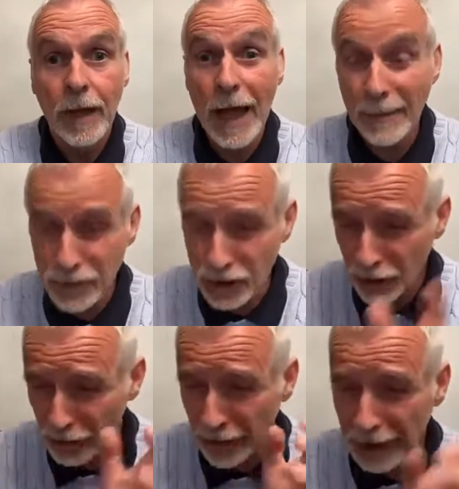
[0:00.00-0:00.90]

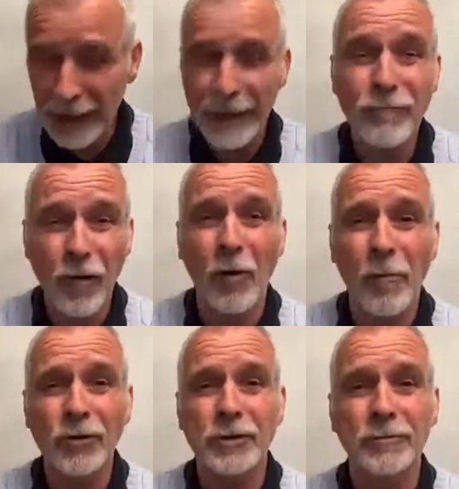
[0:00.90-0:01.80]
absolutely hit rock
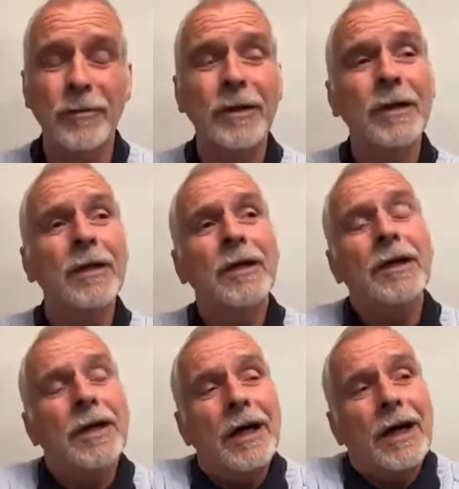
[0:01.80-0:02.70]
bottom.
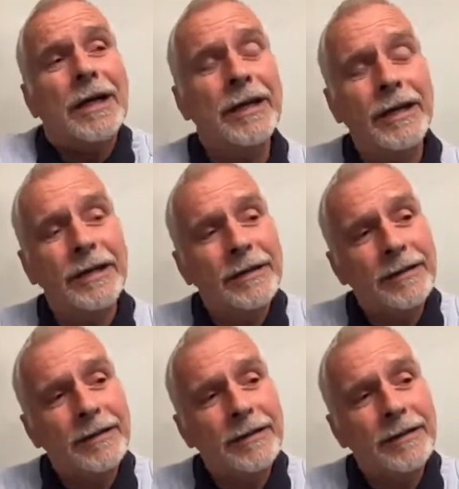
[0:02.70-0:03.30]
And it